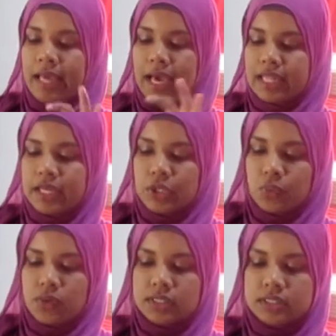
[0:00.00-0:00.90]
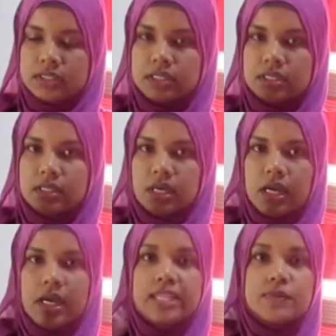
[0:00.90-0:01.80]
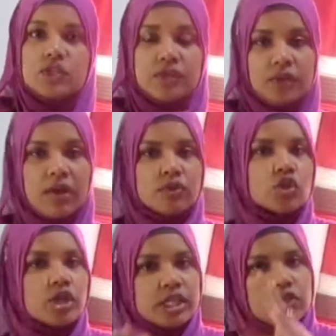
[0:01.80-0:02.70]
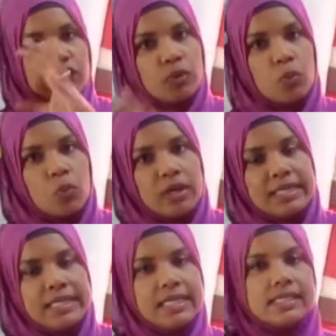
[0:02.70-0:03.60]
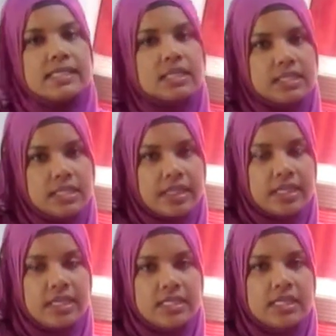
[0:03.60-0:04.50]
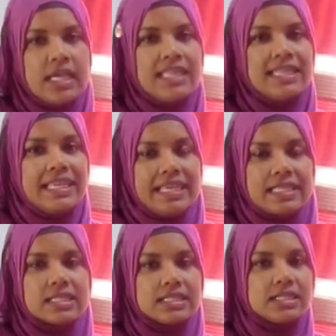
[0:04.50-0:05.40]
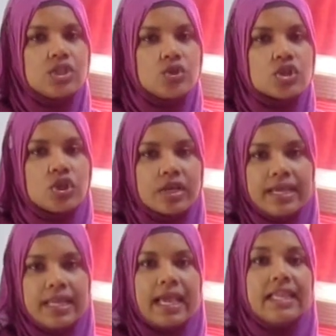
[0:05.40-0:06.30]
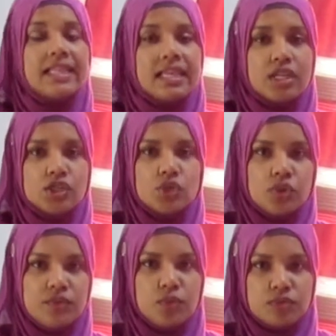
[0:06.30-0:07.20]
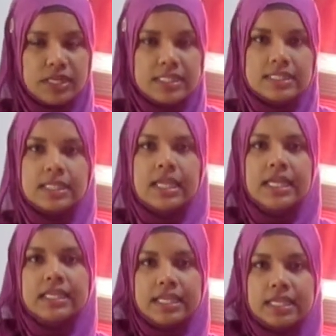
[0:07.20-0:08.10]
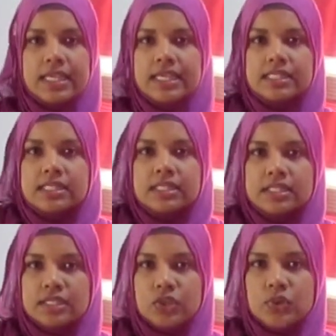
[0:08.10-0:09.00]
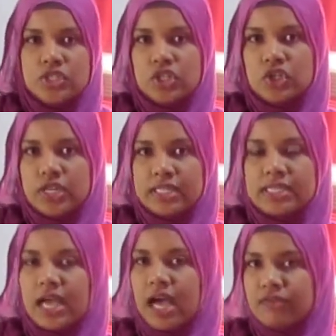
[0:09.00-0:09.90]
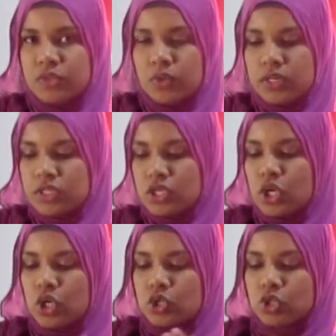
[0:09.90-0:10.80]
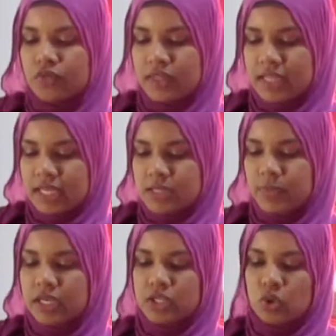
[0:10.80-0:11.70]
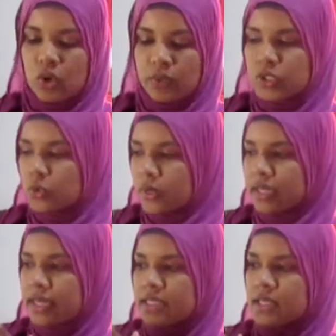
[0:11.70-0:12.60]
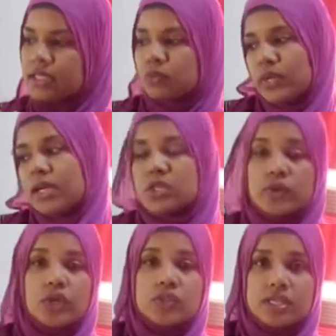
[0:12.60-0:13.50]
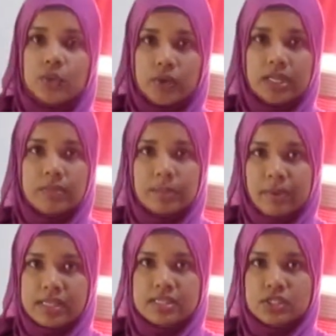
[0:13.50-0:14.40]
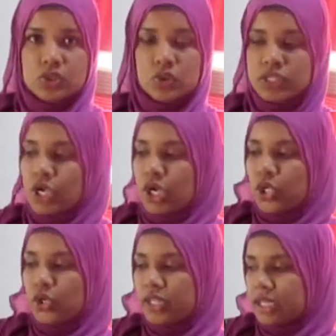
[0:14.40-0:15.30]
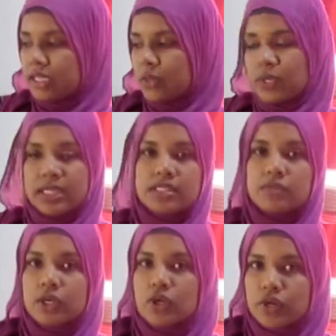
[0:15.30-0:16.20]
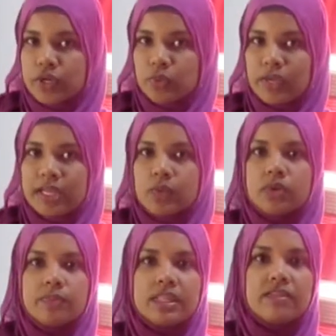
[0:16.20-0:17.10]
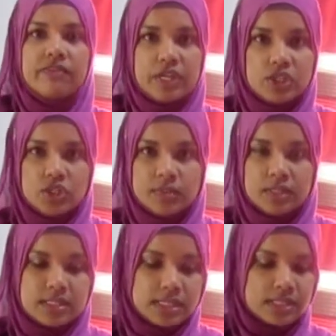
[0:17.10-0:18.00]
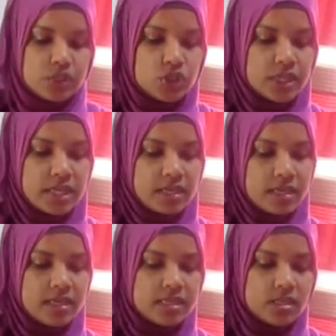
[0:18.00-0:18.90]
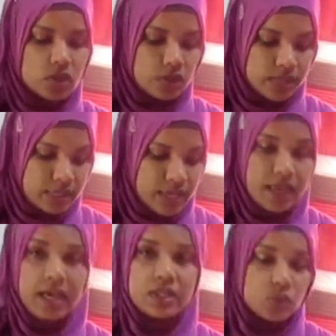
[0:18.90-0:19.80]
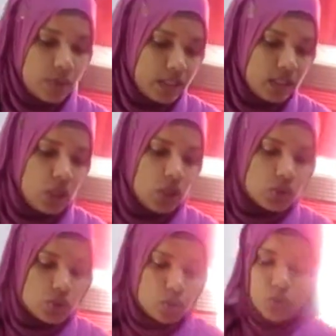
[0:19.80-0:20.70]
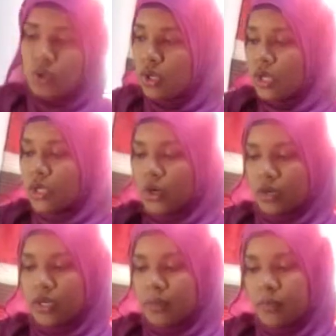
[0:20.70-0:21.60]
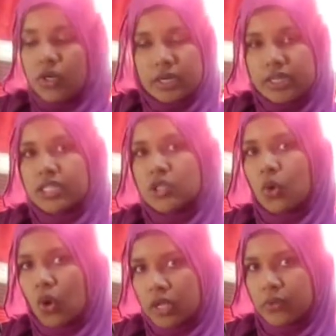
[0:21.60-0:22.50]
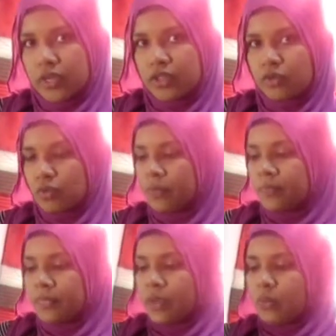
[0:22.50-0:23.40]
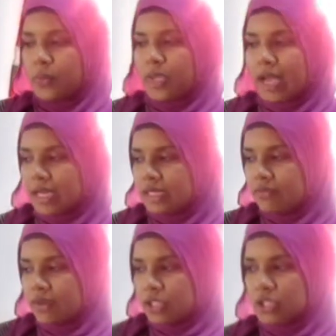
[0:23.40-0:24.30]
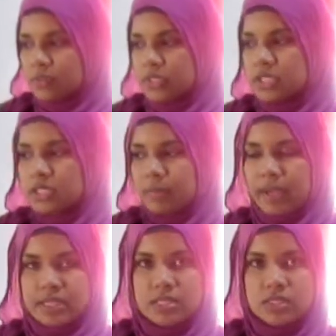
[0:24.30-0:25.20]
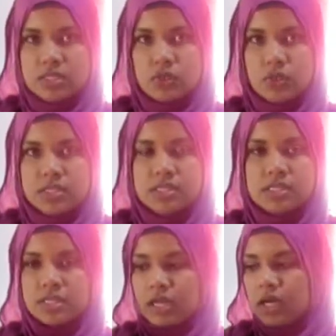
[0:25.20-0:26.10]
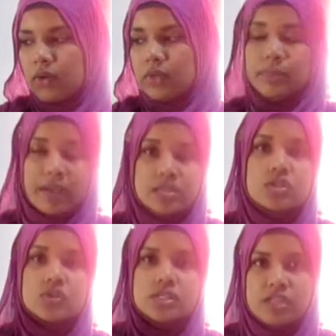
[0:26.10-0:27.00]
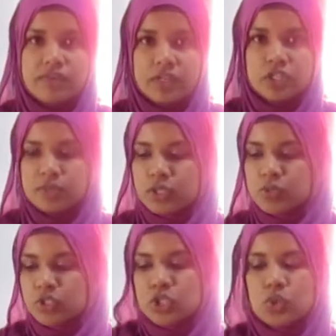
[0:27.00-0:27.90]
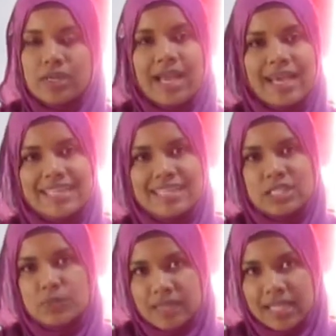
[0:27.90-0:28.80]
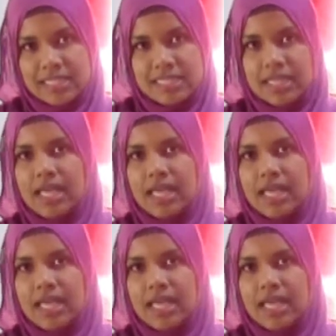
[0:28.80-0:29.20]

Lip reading: and then you want to, especially if you have to transfer it from one heat to another heat, the heat continues cooking. Anything that you're doing food related, the heat continues to cook it afterwards. So for this, because all we're doing is, because we're using a ready-made pasta sauce, the only thing that we need to be cooking really would be the vegetables, and the chicken is cooking here as well. So you're going to cook this all the way through. When we add the vegetables to the pasta sauce, the pasta sauce to the vegetables, we're just going to add in the spaghetti